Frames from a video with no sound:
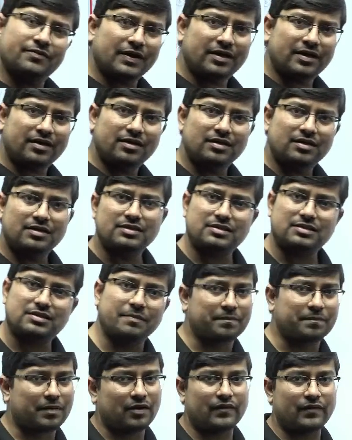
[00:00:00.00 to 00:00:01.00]
one,
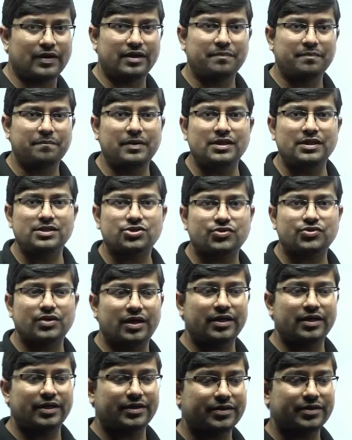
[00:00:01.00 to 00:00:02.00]
simple one. Please
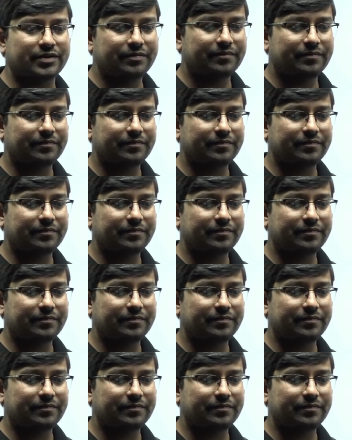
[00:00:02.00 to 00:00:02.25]
try it.